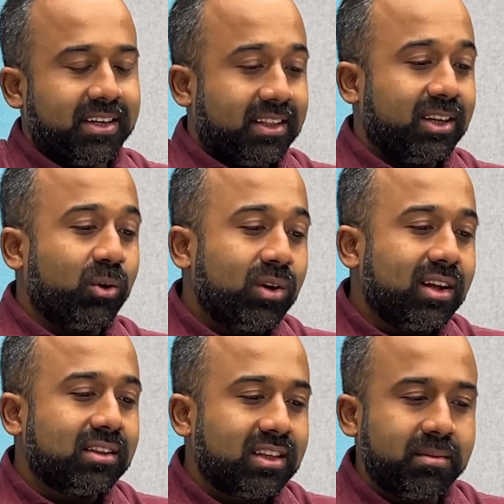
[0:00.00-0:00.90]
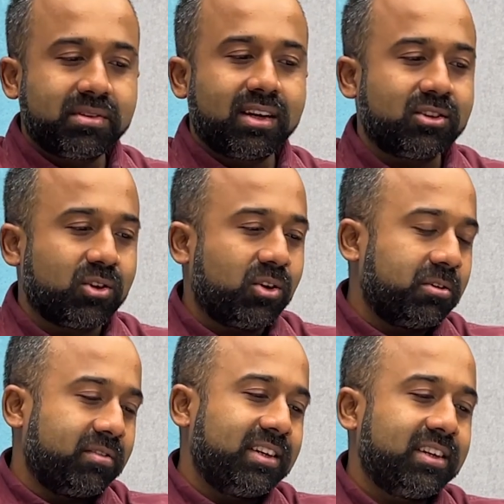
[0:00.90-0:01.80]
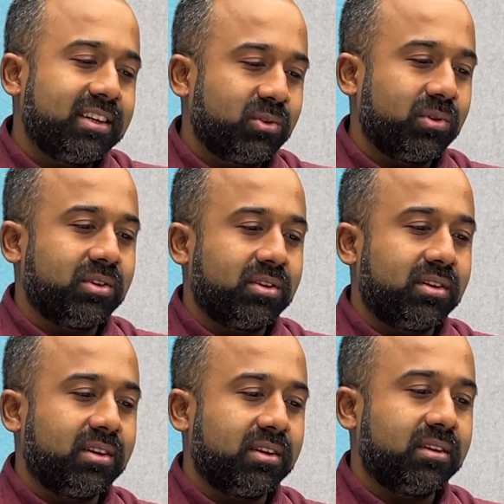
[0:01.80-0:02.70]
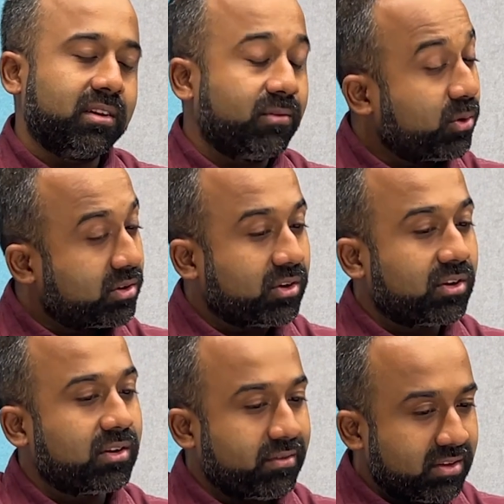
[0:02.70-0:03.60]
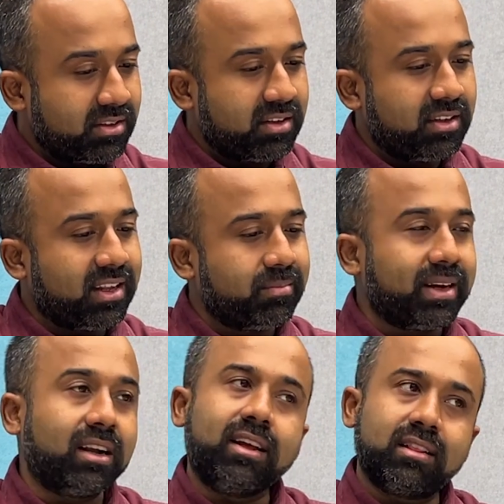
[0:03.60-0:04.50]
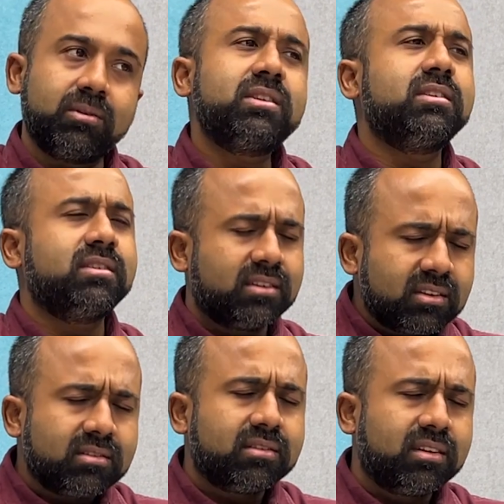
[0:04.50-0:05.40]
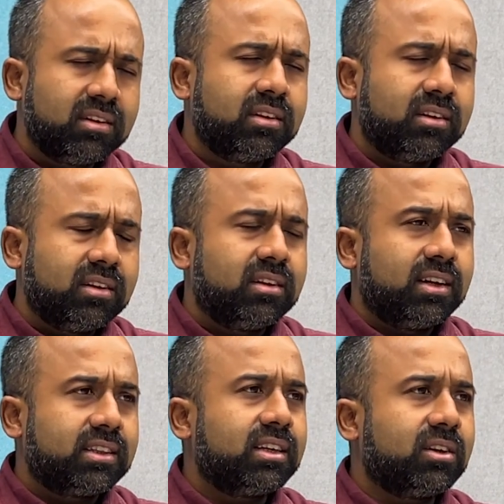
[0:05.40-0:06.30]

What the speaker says: The only other themes that I saw out of ATS were a focus on diversity and mental health, which is, I think,